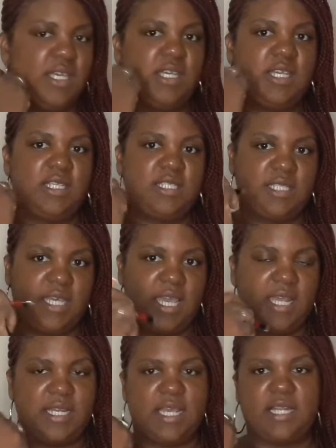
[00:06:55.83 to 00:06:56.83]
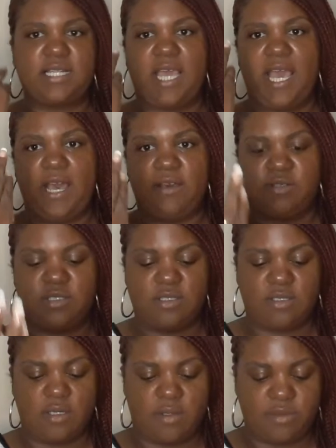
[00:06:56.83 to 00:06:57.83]
is saying that the house is
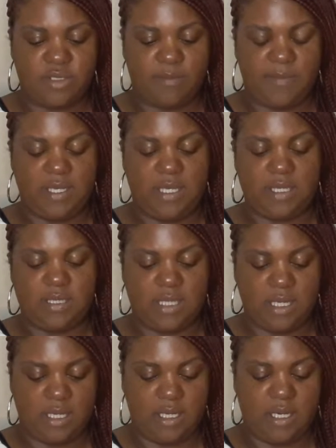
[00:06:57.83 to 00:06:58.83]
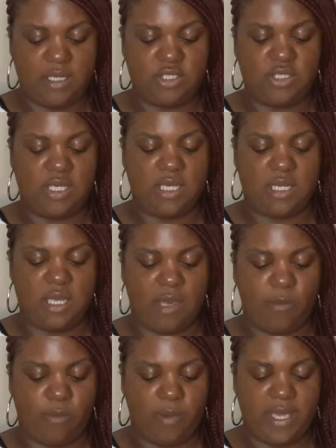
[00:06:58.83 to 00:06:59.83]
close to being done. She
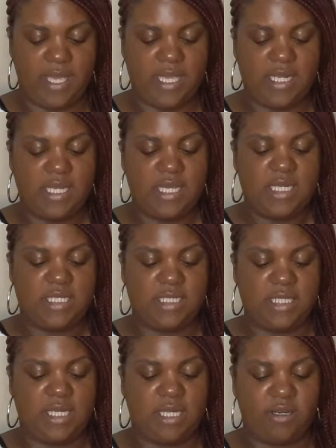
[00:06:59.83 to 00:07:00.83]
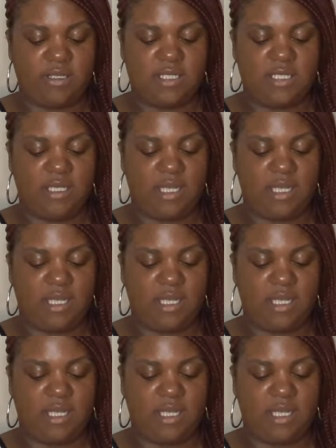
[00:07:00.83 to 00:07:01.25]
cannot wait. She said there's still